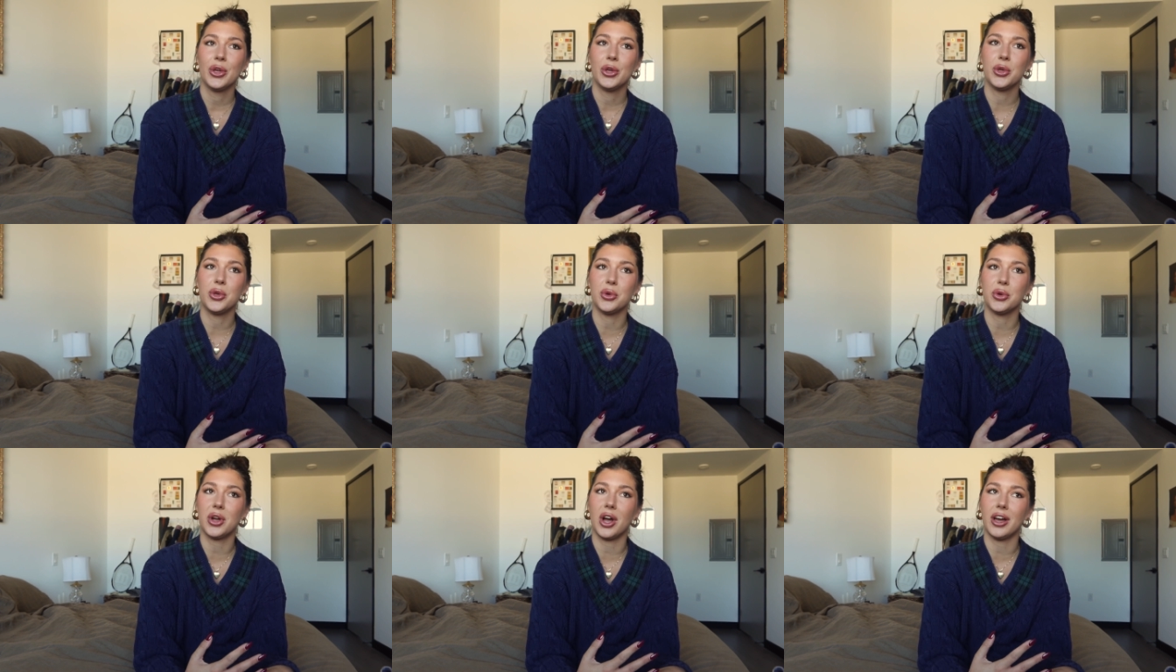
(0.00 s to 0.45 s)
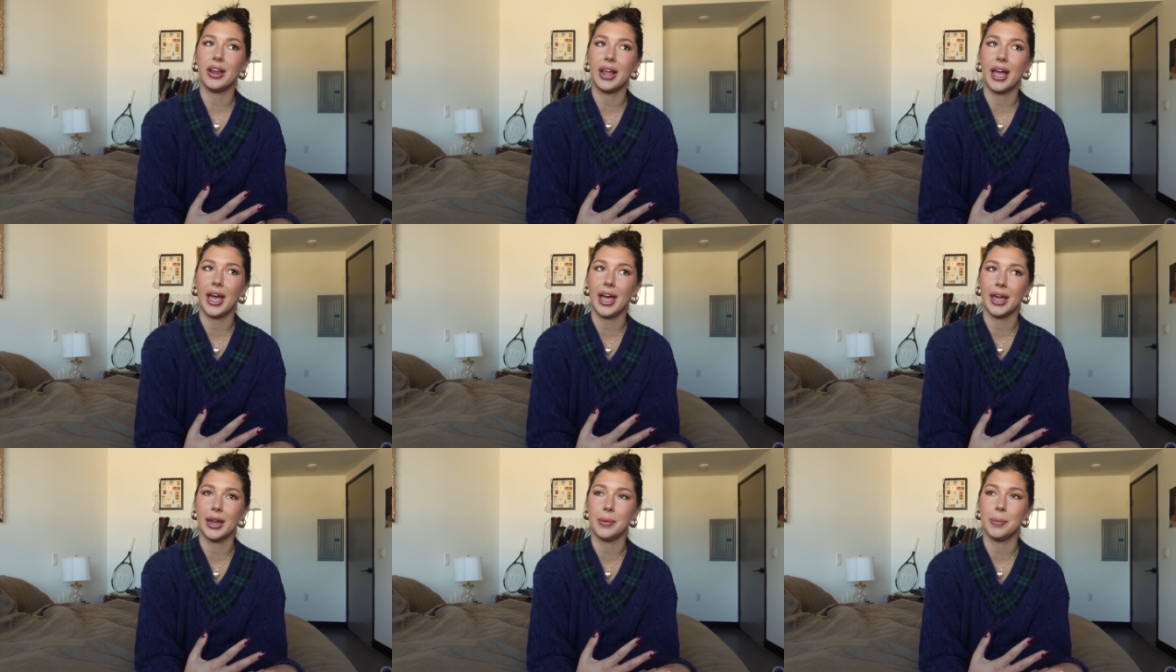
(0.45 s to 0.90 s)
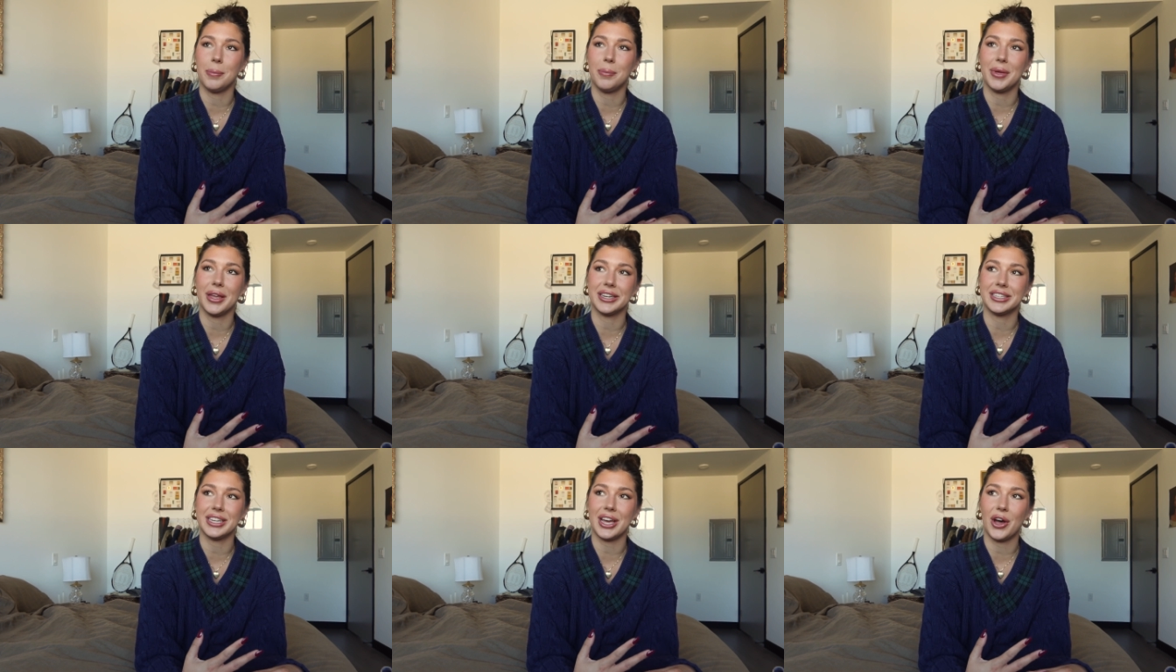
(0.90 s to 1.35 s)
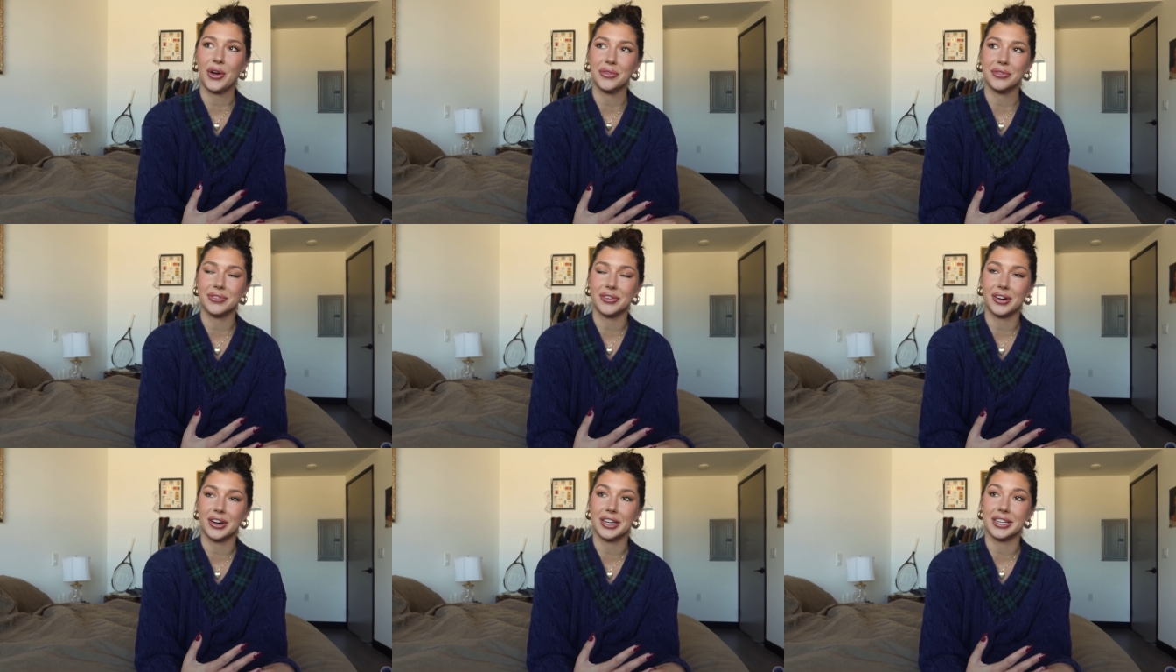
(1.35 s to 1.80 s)
who God had picked out
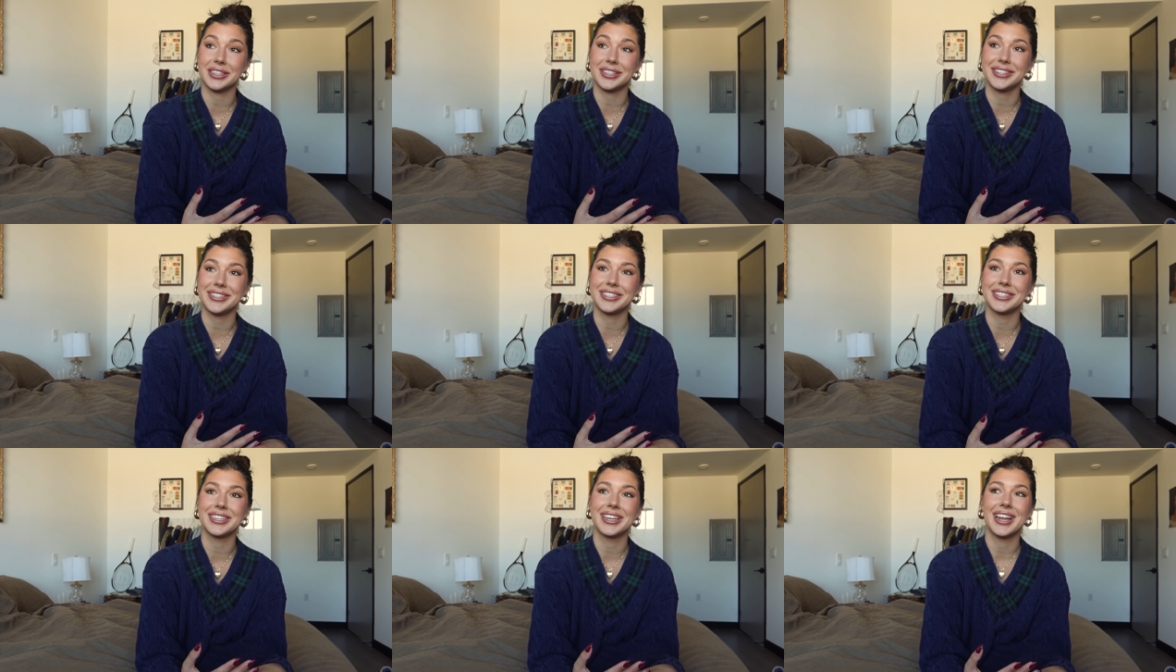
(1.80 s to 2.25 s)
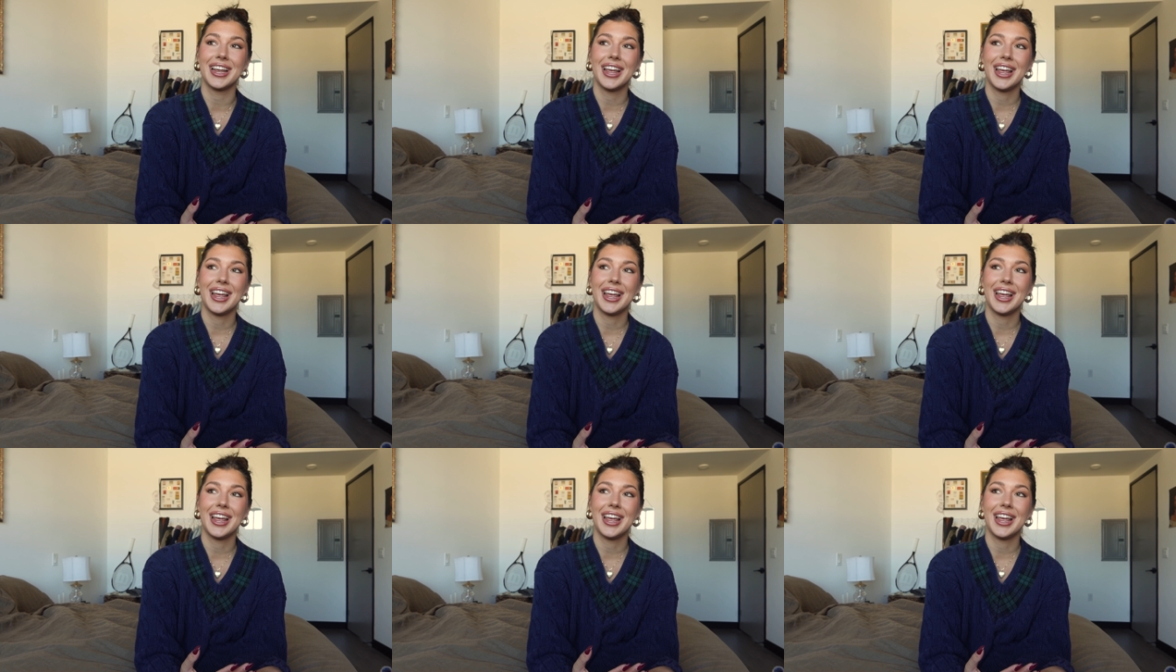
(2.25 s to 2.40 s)
for us